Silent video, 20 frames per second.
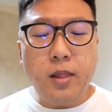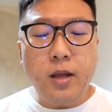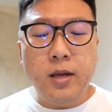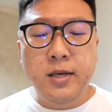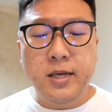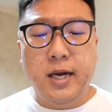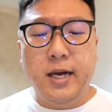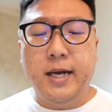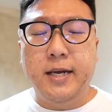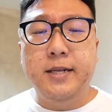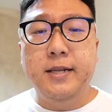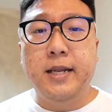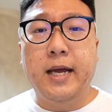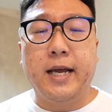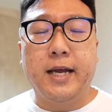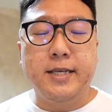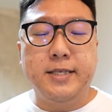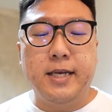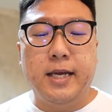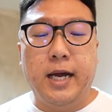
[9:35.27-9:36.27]
Yeah,
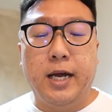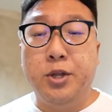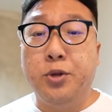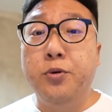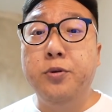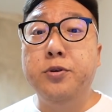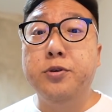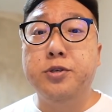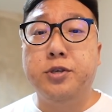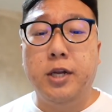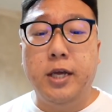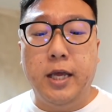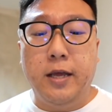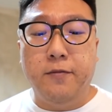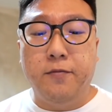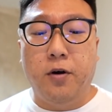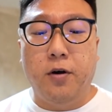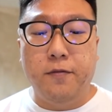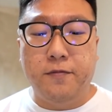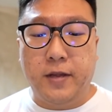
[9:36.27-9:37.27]
like I said, I don't usually
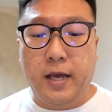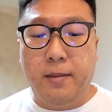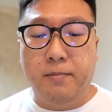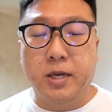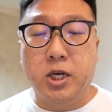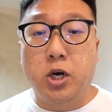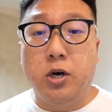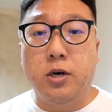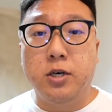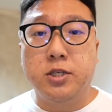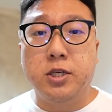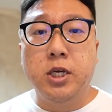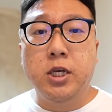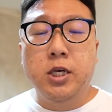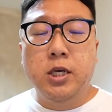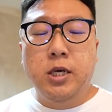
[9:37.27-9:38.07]
evolve them because